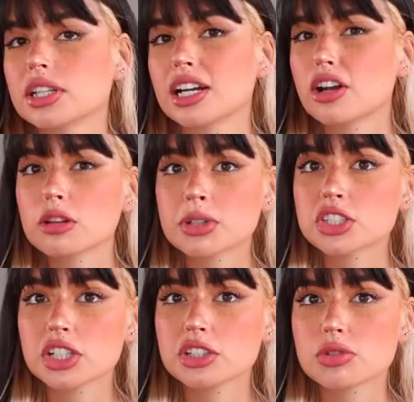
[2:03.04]
They are not
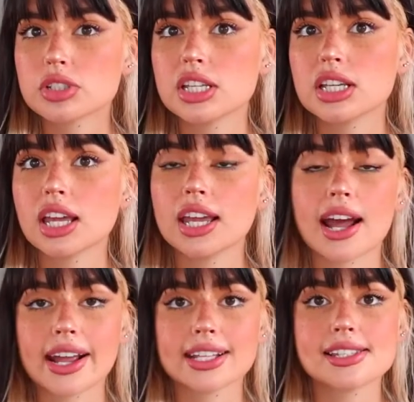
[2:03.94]
much interesting,
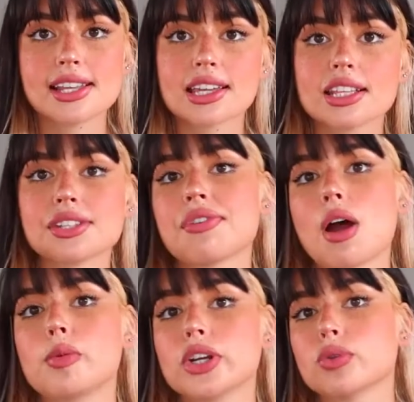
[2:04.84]
and I can take this
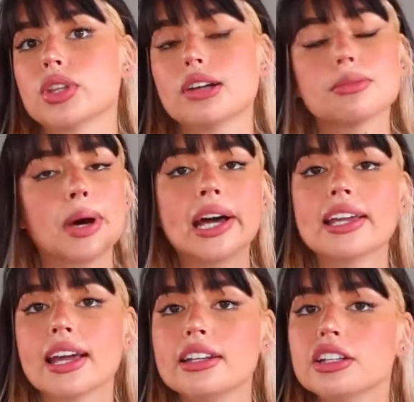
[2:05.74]
fabric without
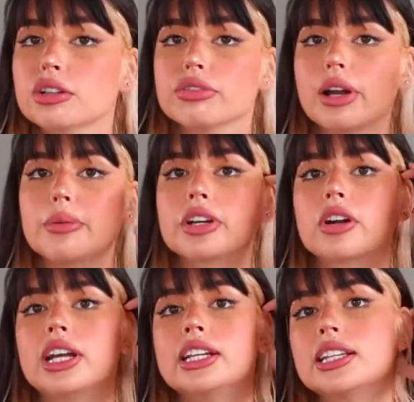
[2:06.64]
buying any new fabric
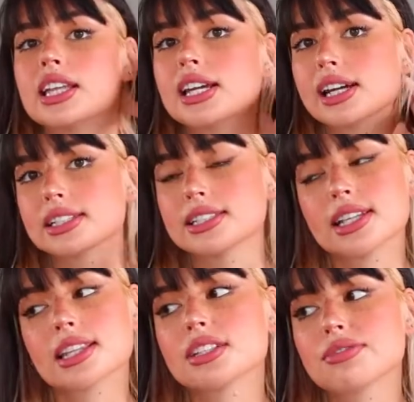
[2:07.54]
or anything. I can
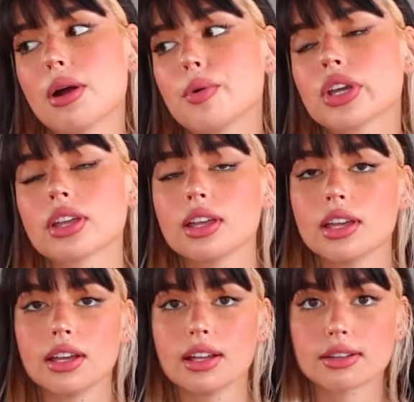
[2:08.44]
take this fabric
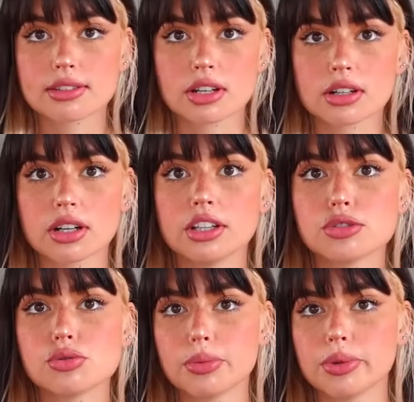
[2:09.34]
and turn
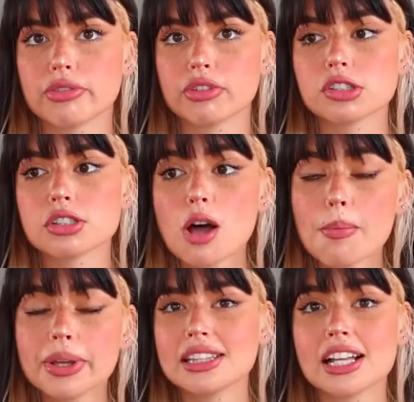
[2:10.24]
into a beautiful
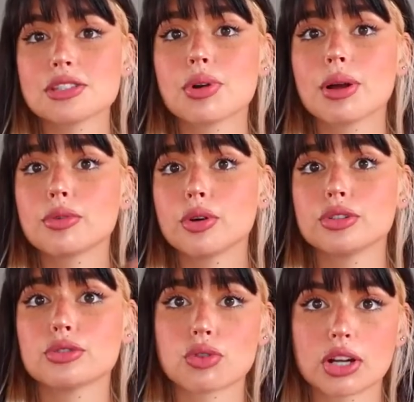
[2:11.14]
top, and that's what I'm
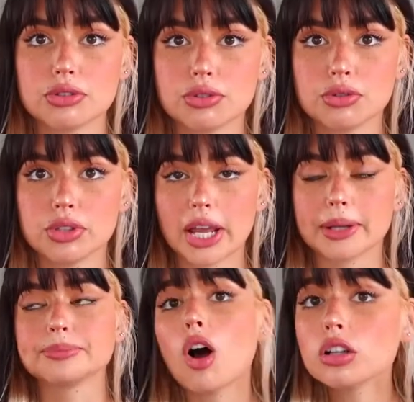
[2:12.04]
going to try to do
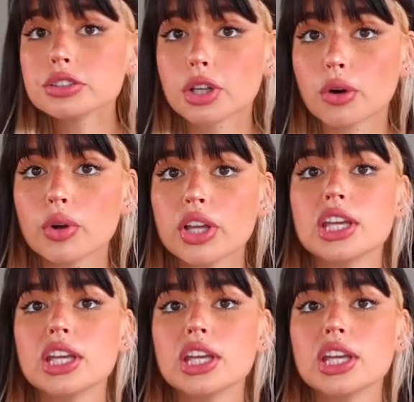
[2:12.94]
today. Also,